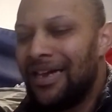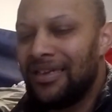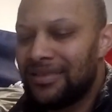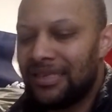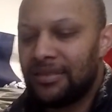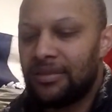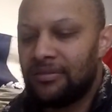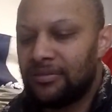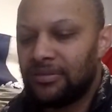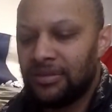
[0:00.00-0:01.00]
Just a
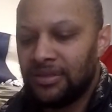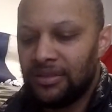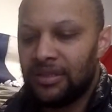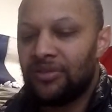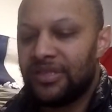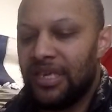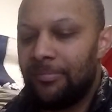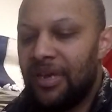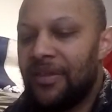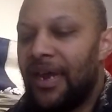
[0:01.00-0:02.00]
little
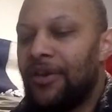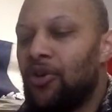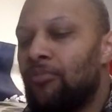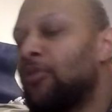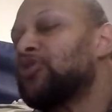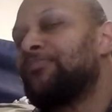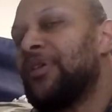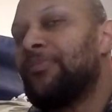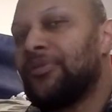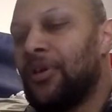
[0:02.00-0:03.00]
tidbit that I know most
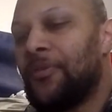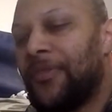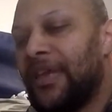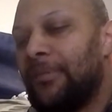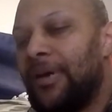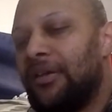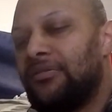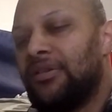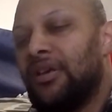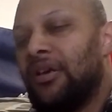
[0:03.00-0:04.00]
people don't think about,
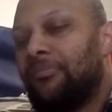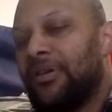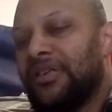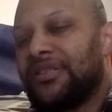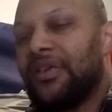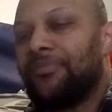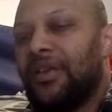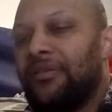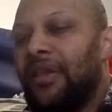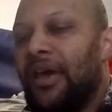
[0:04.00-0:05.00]
but it's
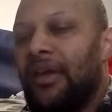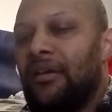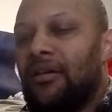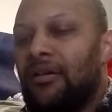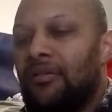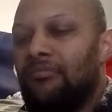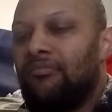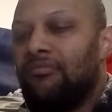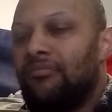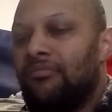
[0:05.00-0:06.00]
something that
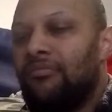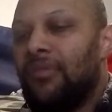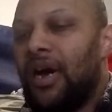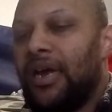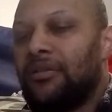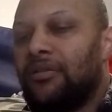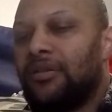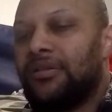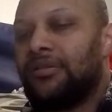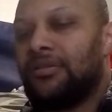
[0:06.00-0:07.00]
I
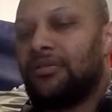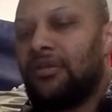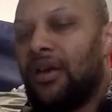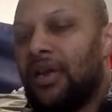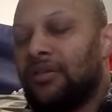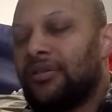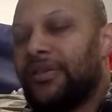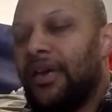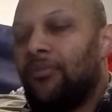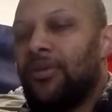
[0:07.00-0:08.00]
looked
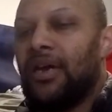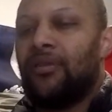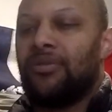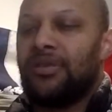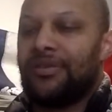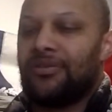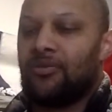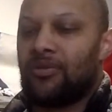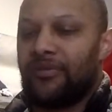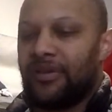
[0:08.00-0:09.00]
at when I was
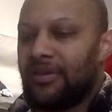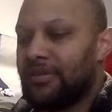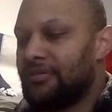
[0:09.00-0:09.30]
ordering this.